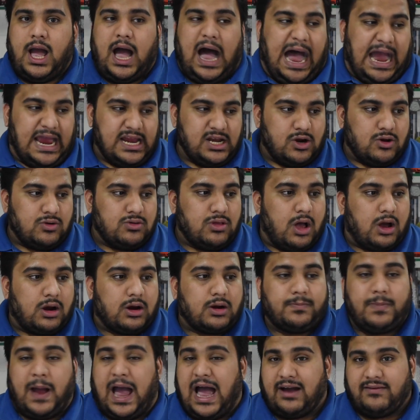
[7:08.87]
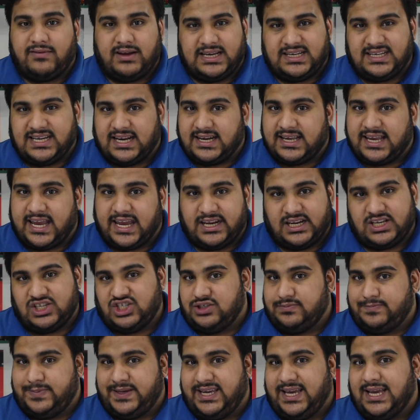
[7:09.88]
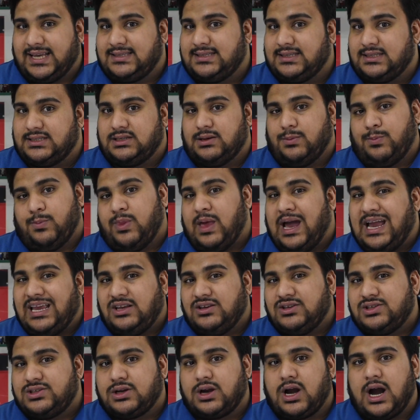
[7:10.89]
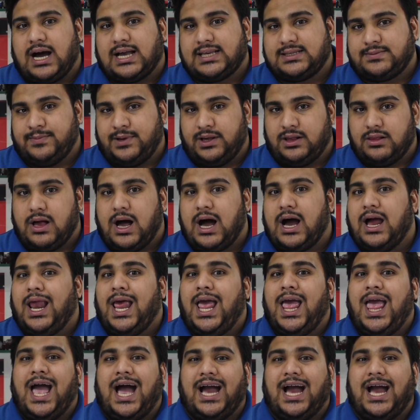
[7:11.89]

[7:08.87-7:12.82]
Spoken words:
I no longer have a dedicated GPS system. That used to cost me a lot.